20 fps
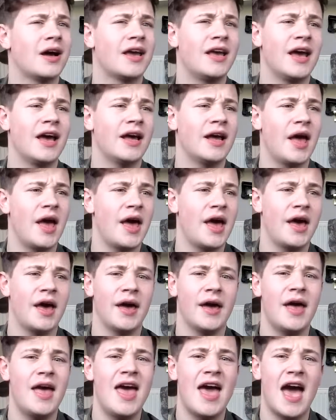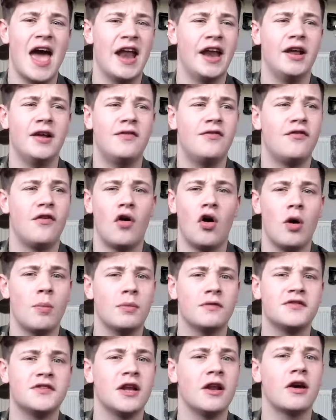get any form
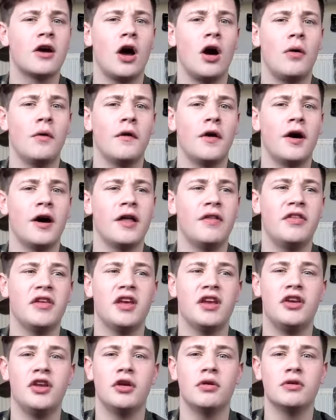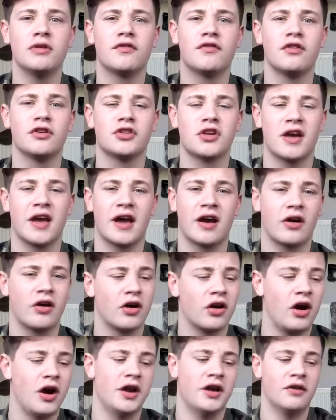of silicone oil that you'd use for
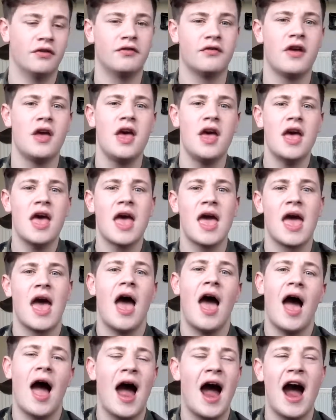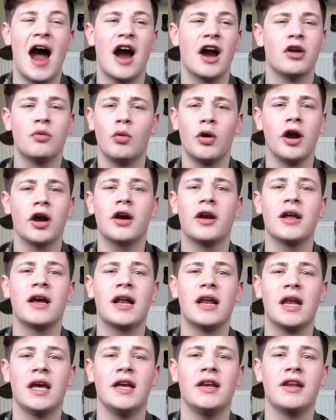kind of hardware kind of
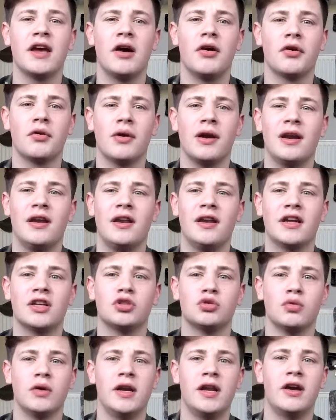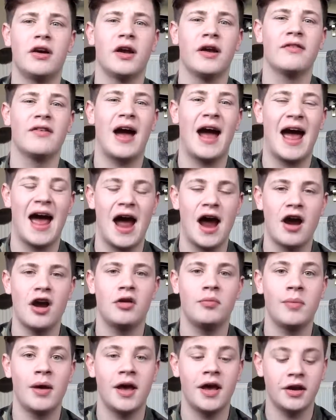clean down or anything that's really kind of
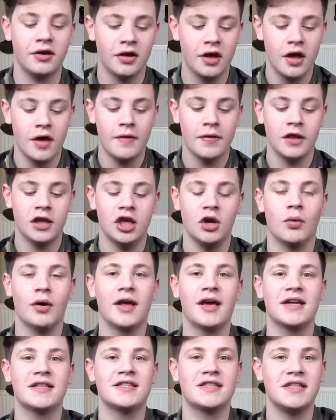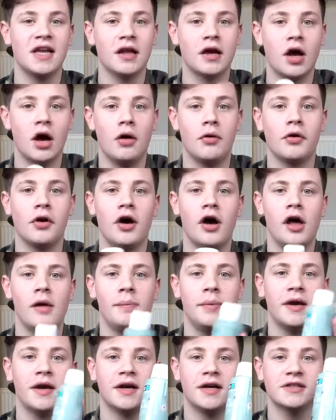hard made. You want to get silicone oil
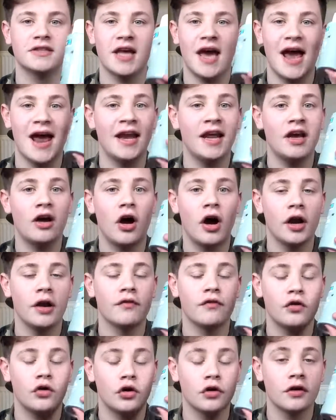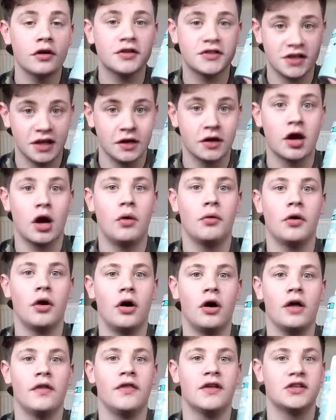because any kind of other silicone
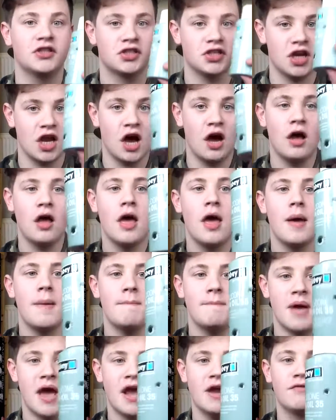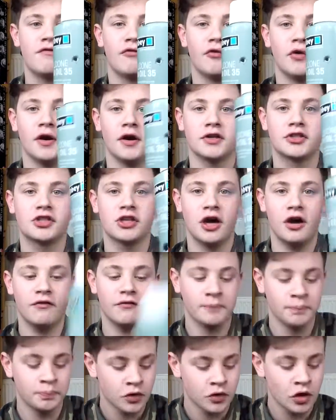oil that's not made for airsoft
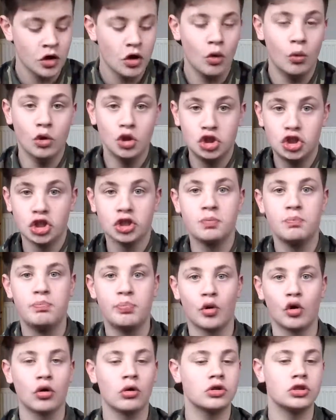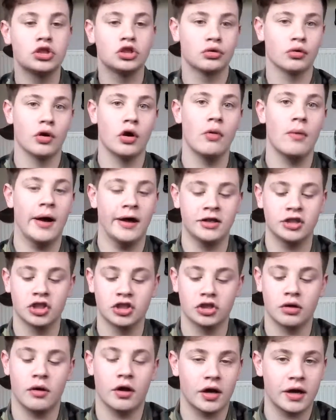will just burn through and
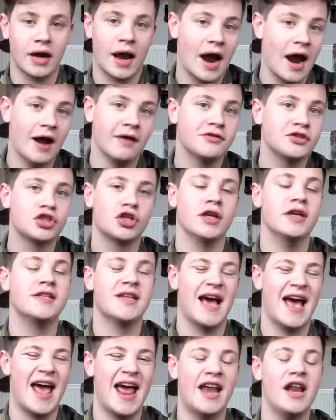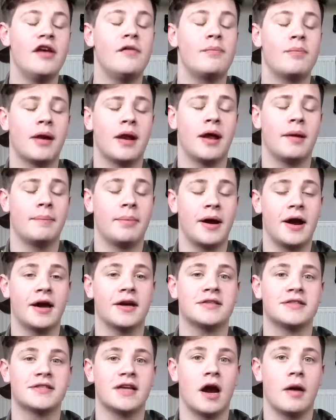just carve into any
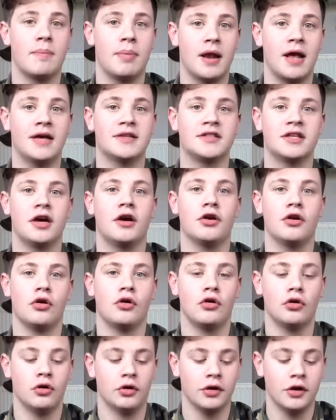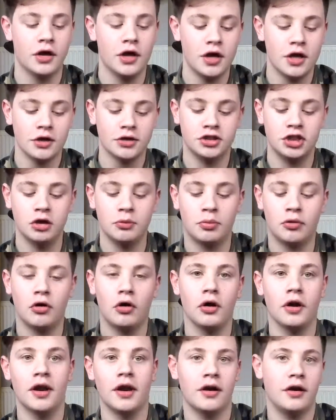parts that are plastic on your gun. So you
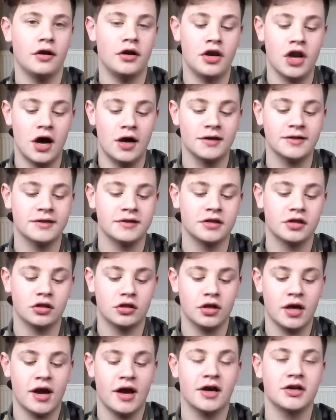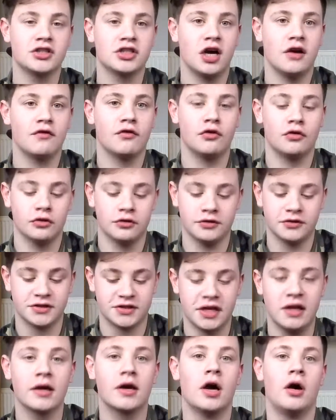put non-airsoft gun
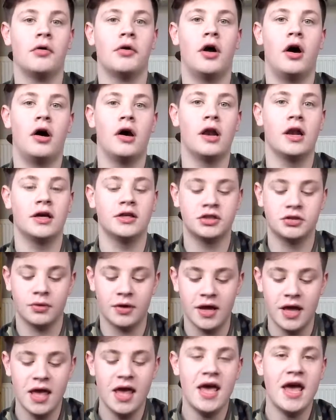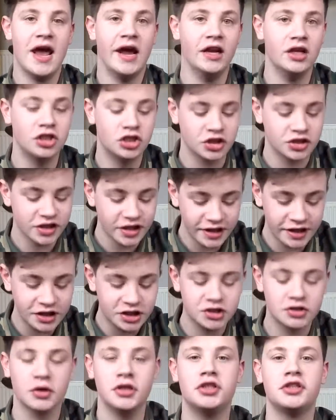silicone oil onto it, it'll just eat
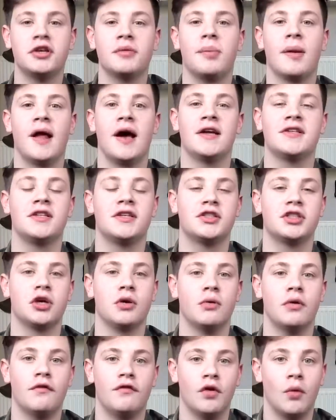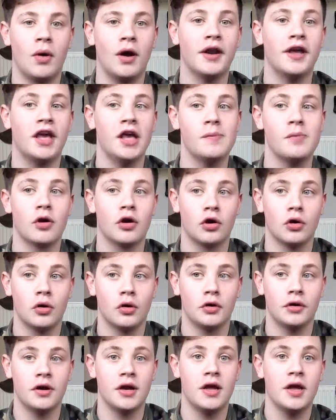straight through the plastic. So if you want to keep your
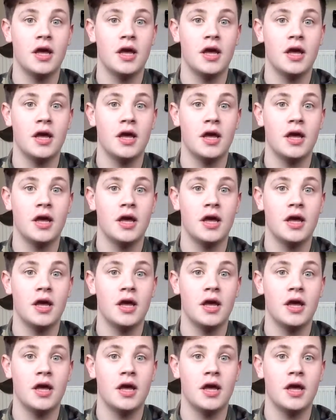gun